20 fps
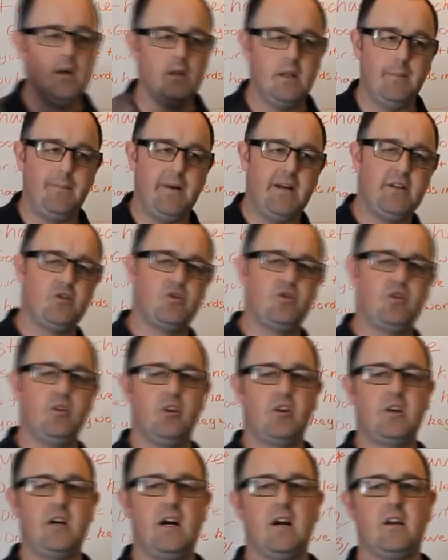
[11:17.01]
The pages are
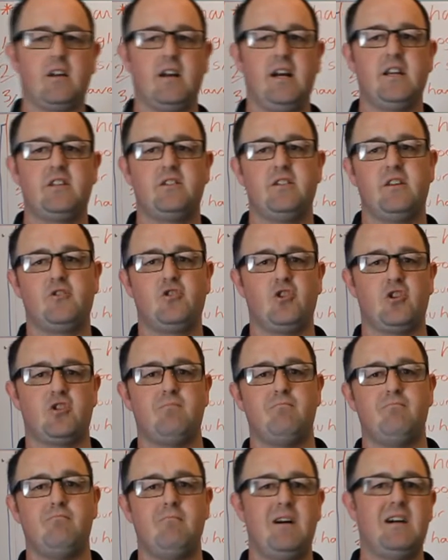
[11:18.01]
not categorized, they're just
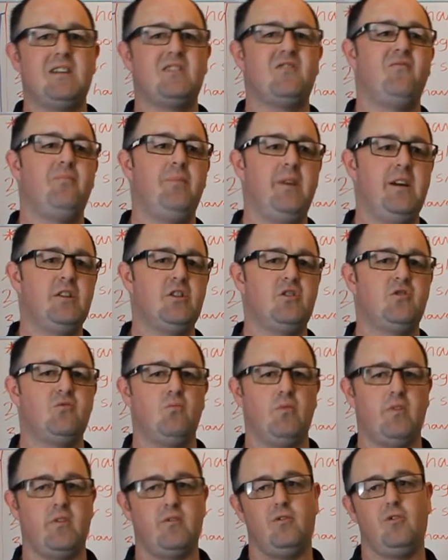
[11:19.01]
massive pages
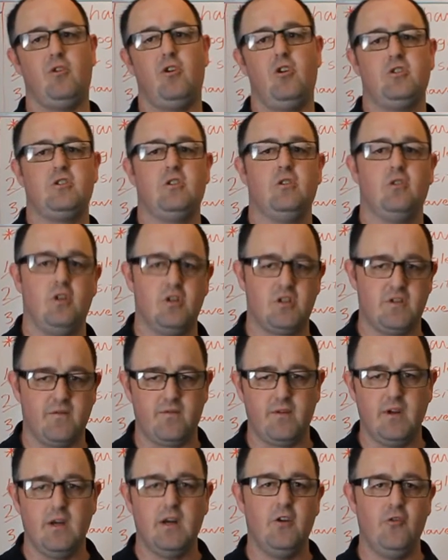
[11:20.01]
with lots and lots of
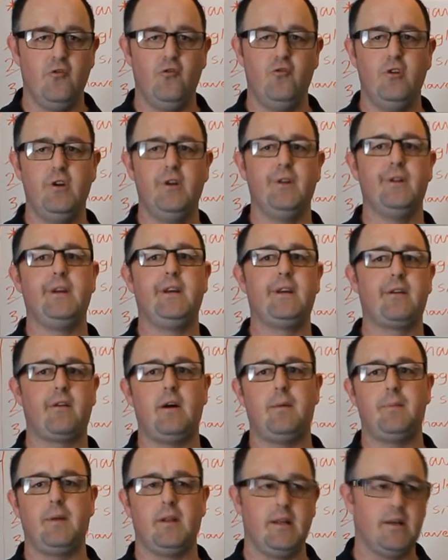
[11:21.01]
really
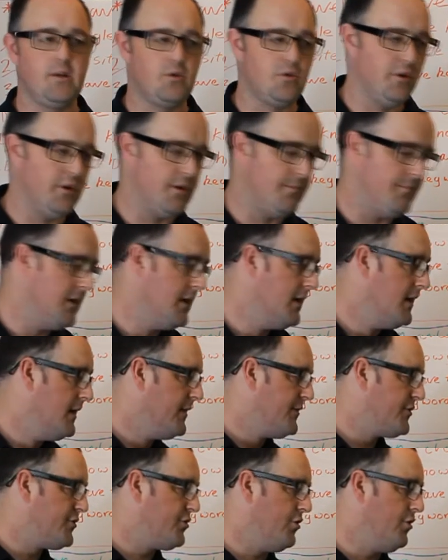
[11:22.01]
crappy links on them.
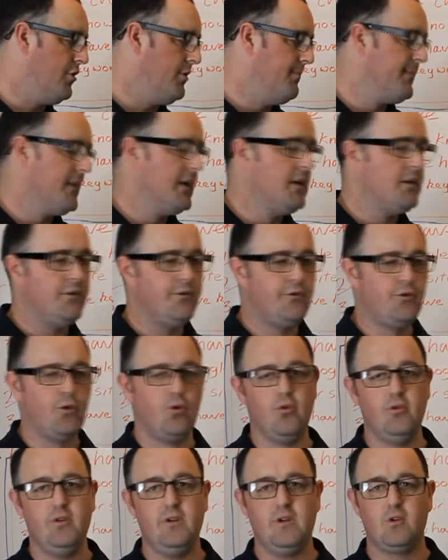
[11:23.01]
So
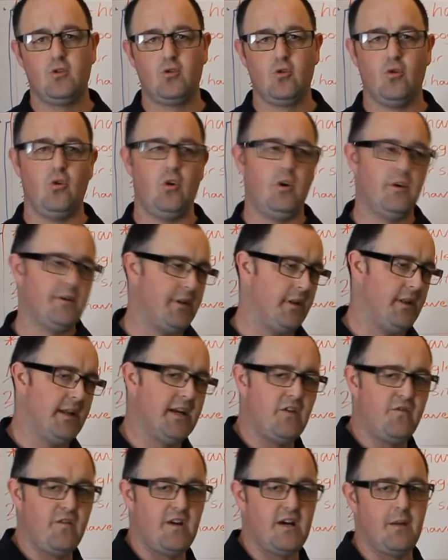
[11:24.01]
don't go onto
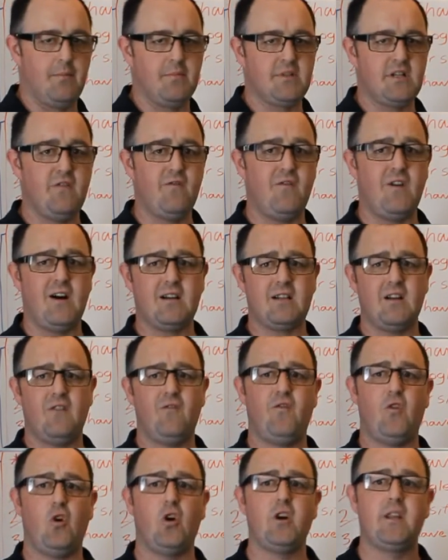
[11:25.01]
link farms. In fact,
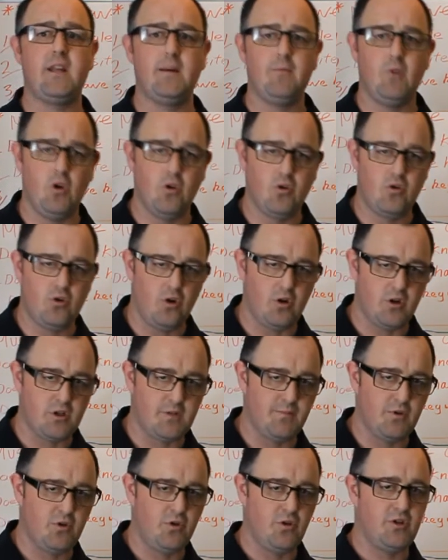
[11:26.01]
avoid them at all costs,
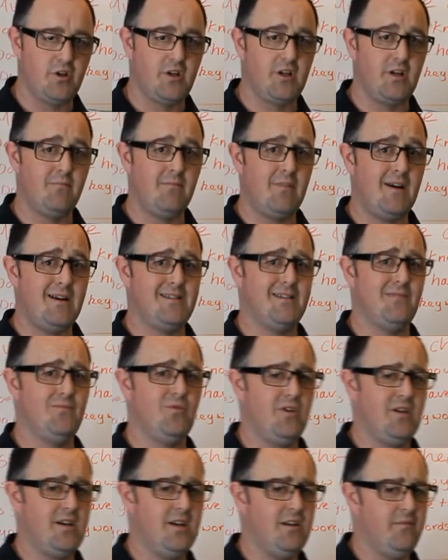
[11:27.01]
because you can imagine
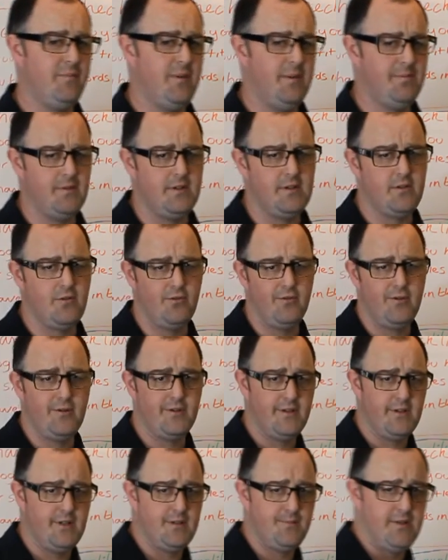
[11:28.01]
what kind of people are going
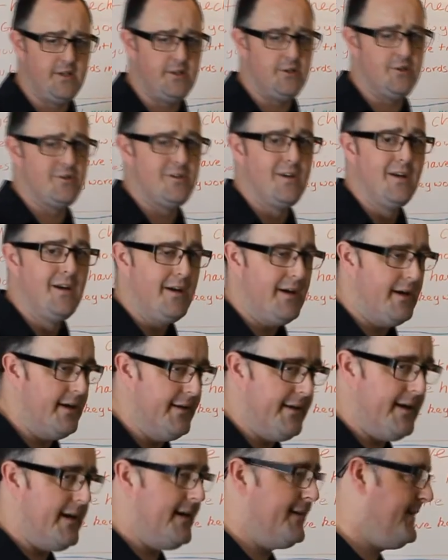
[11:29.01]
onto these pages
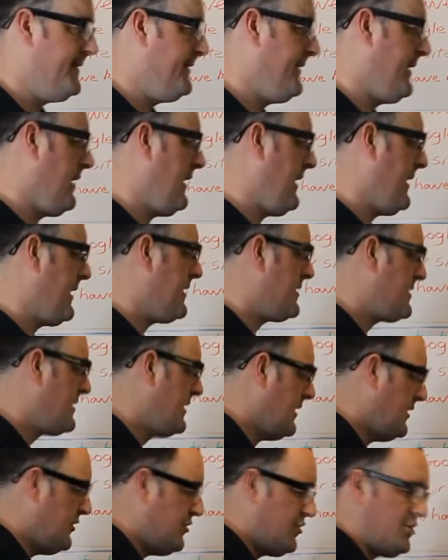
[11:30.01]
and adding their links
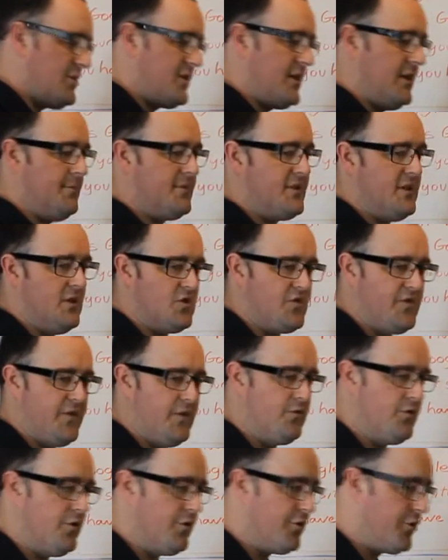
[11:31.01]
just to get themselves
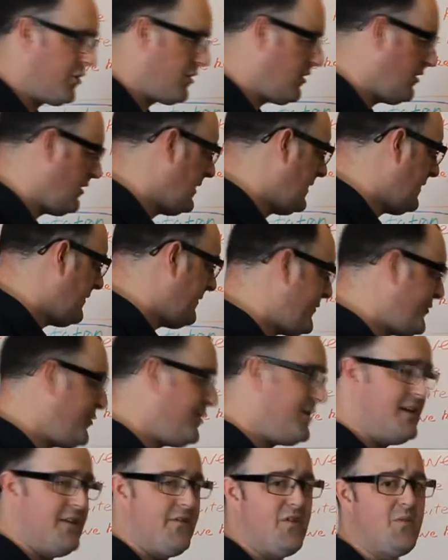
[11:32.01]
found on Google. They
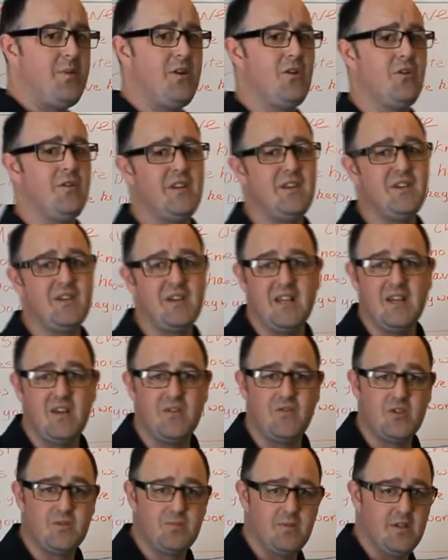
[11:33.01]
should never be on the internet in the
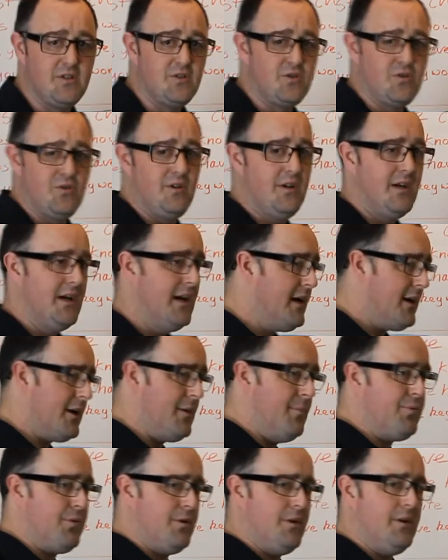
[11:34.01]
first place. So
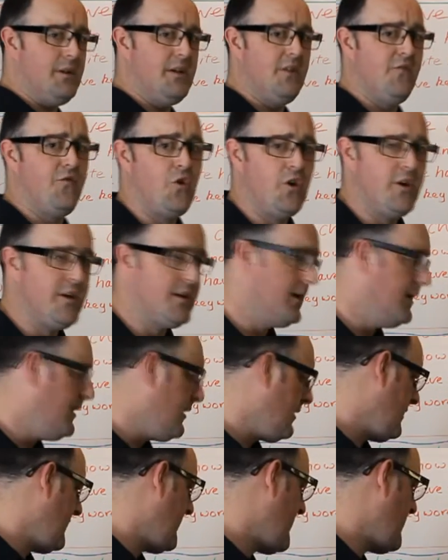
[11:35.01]
completely avoid
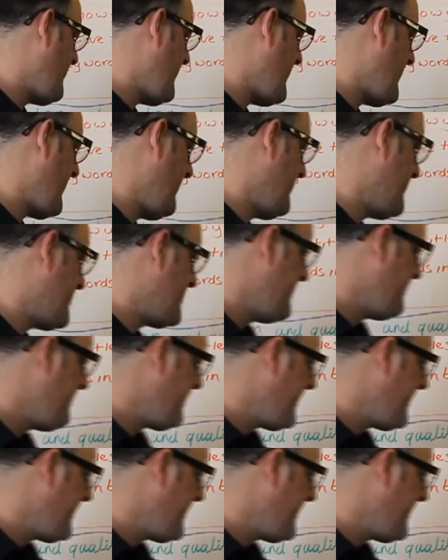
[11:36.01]
link farms.